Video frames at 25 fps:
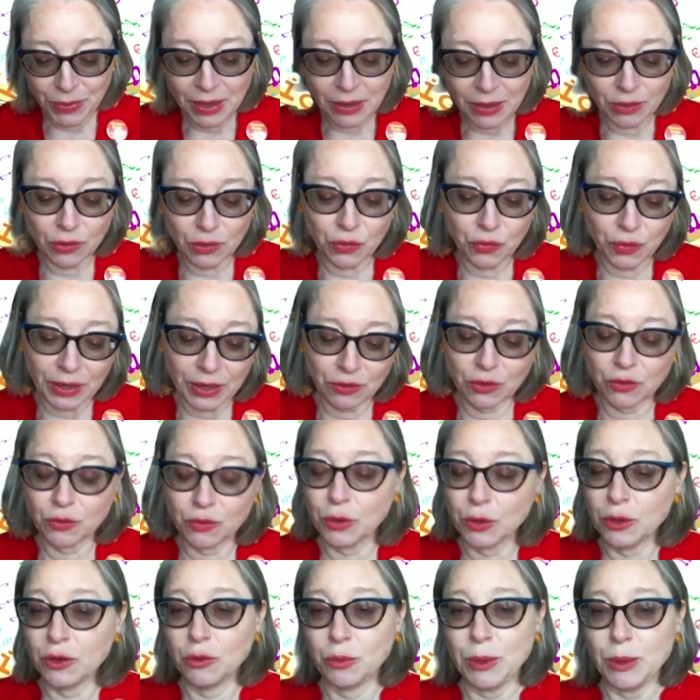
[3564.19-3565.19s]
This
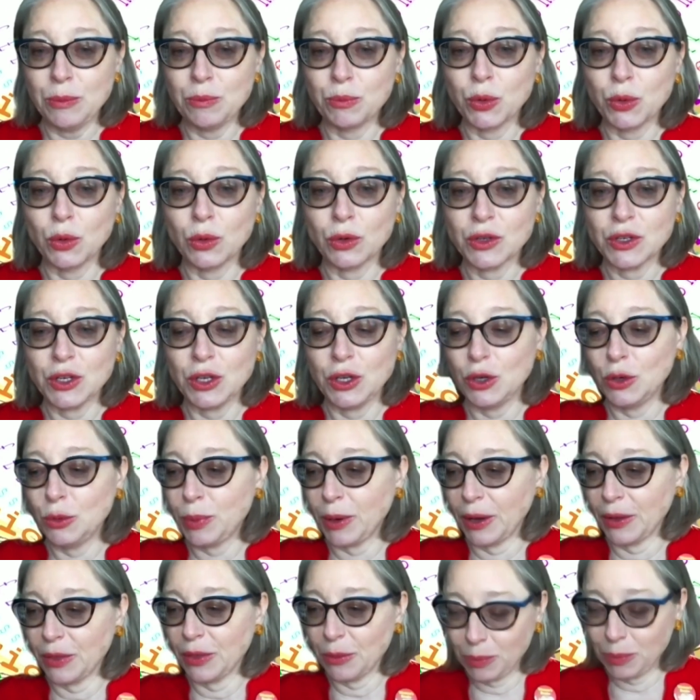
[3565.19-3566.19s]
festival has been brought to you
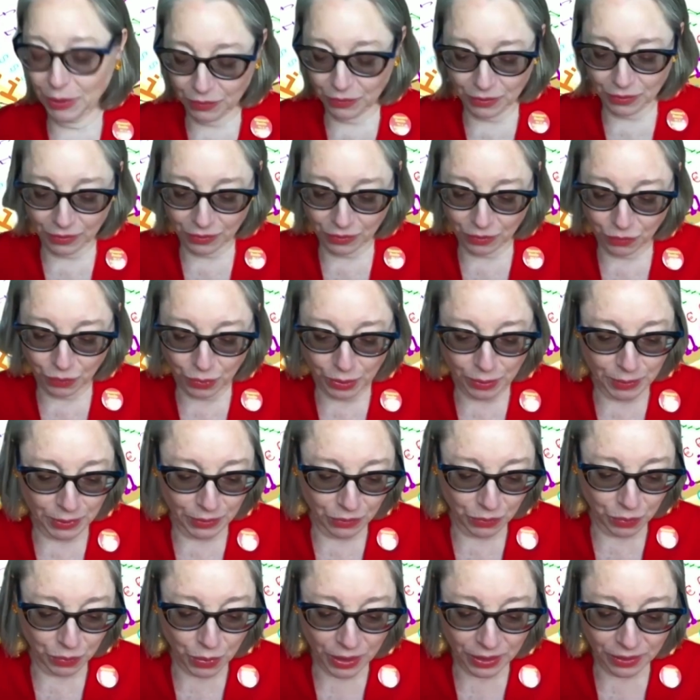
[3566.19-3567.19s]
by the Business of
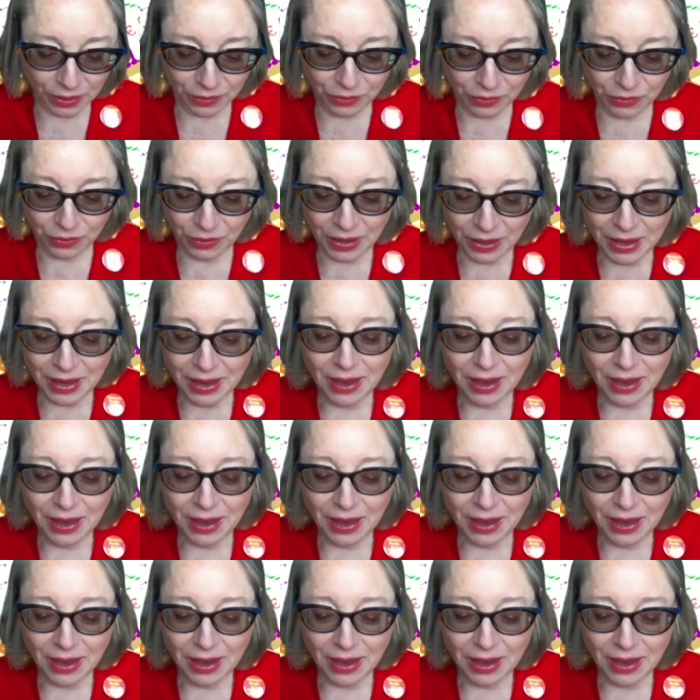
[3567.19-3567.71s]
Women's Words,